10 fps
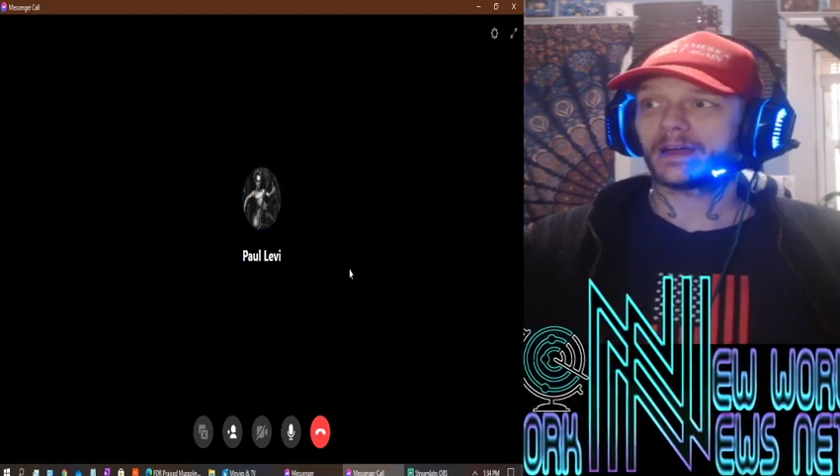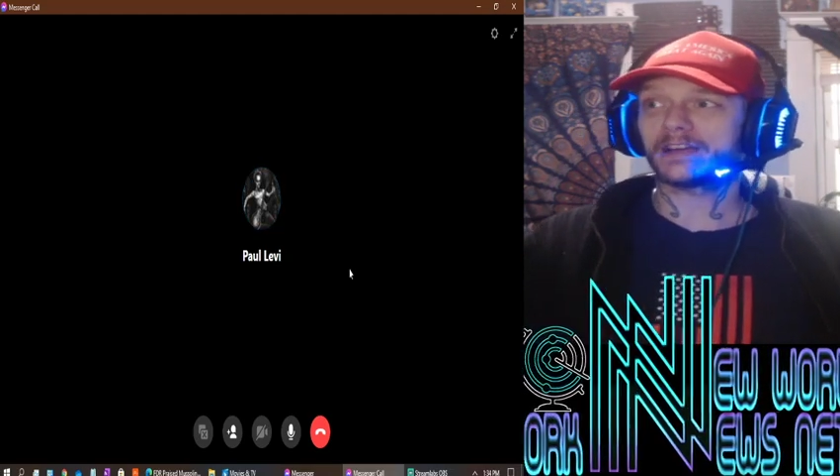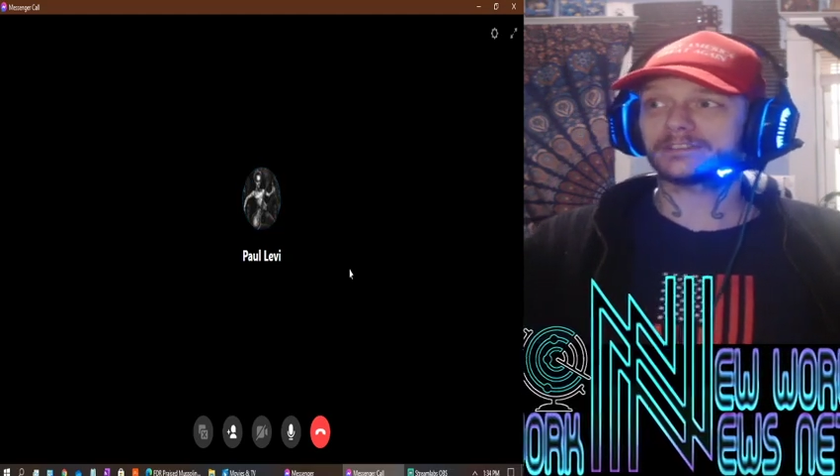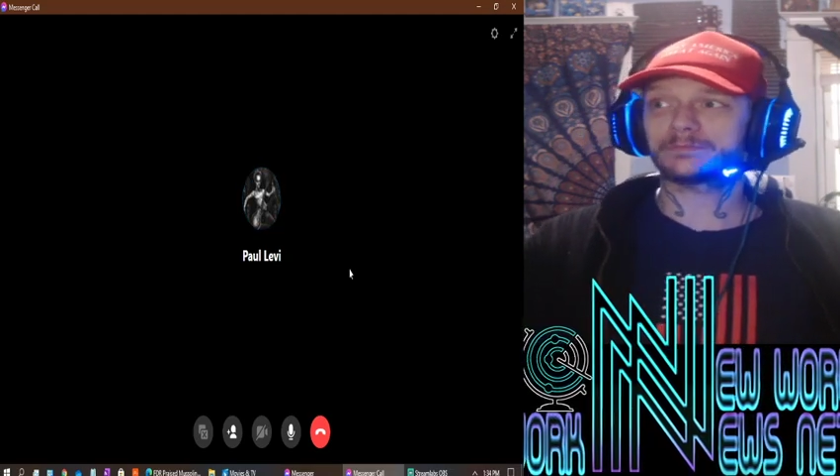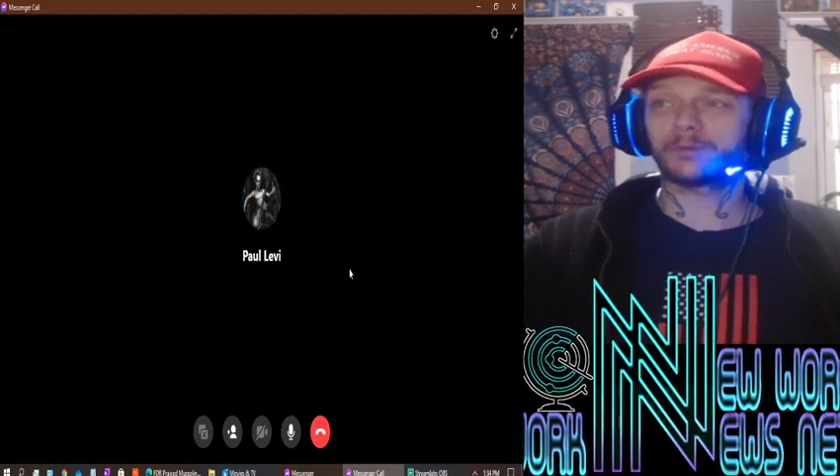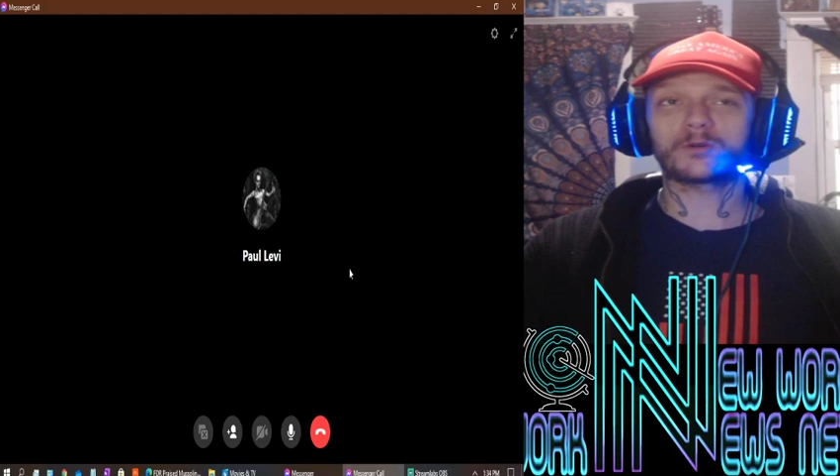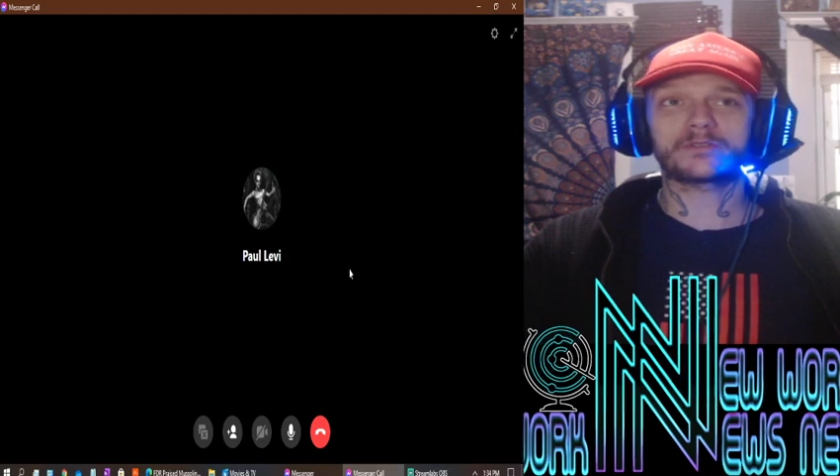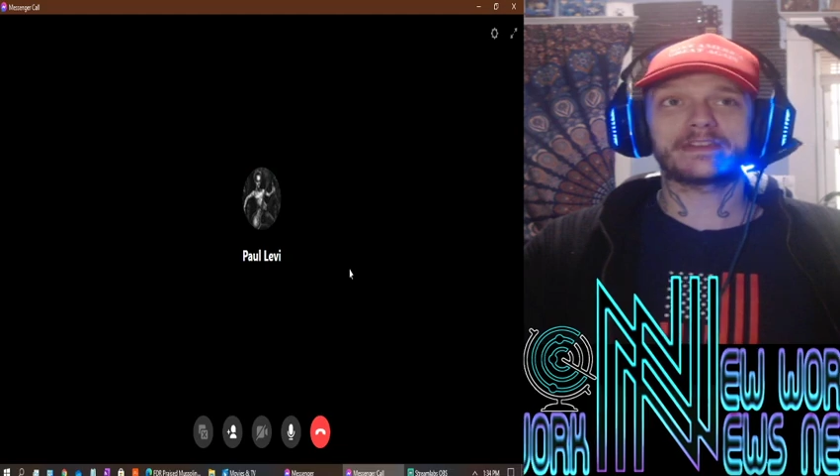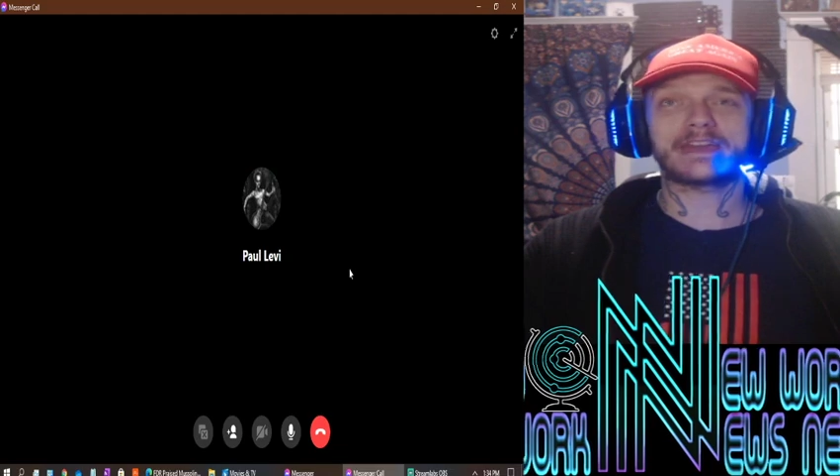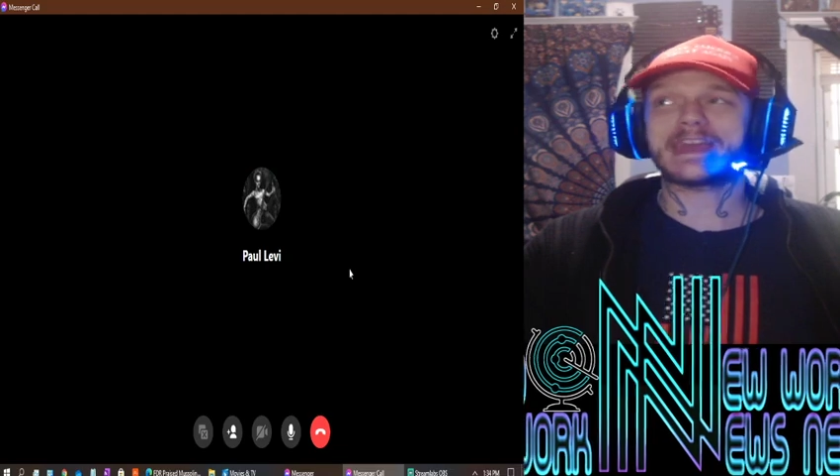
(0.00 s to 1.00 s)
I spoke
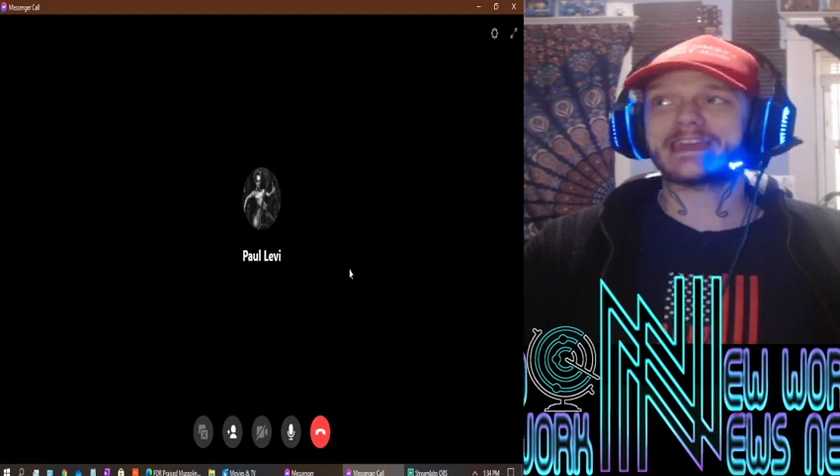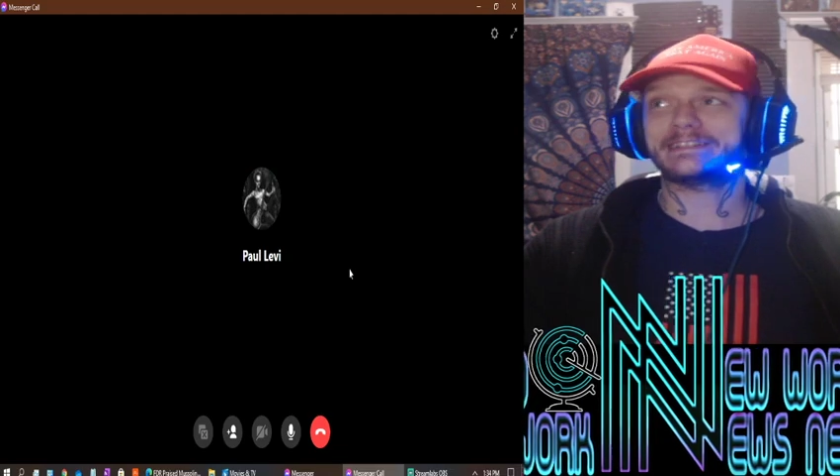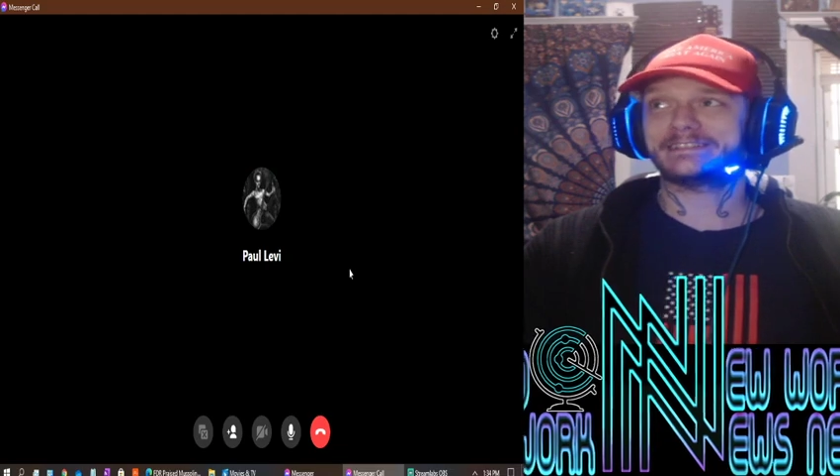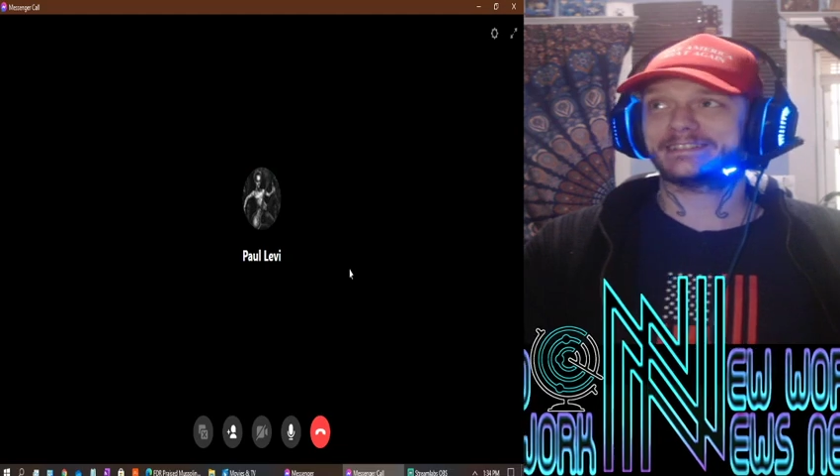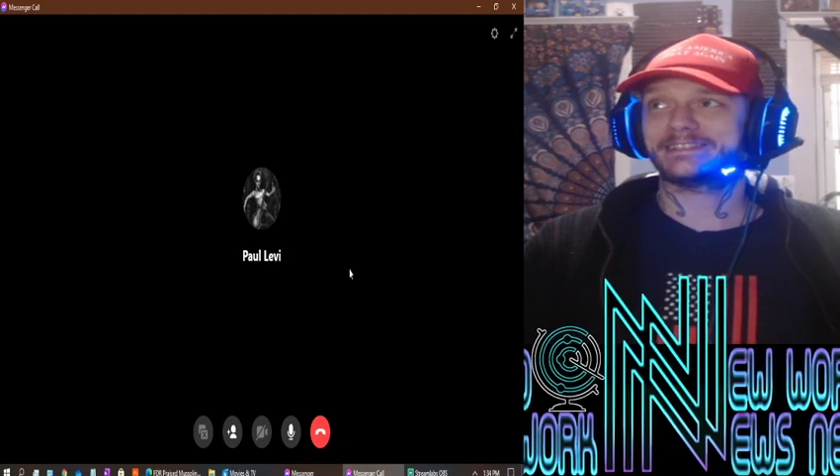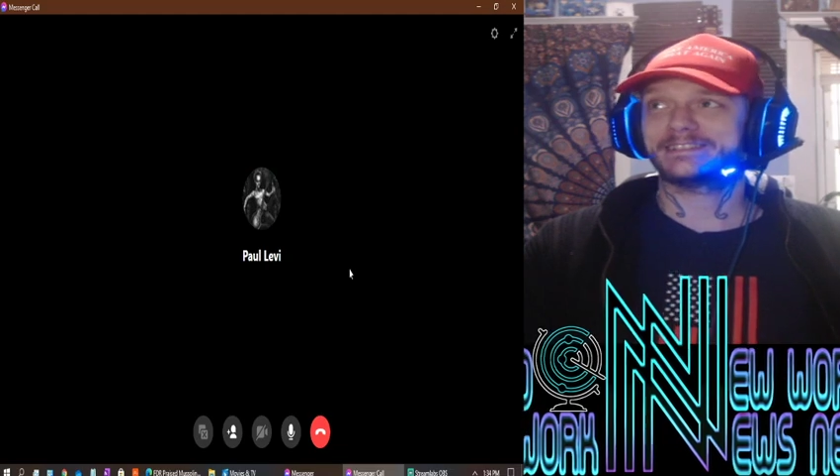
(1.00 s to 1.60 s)
the hate.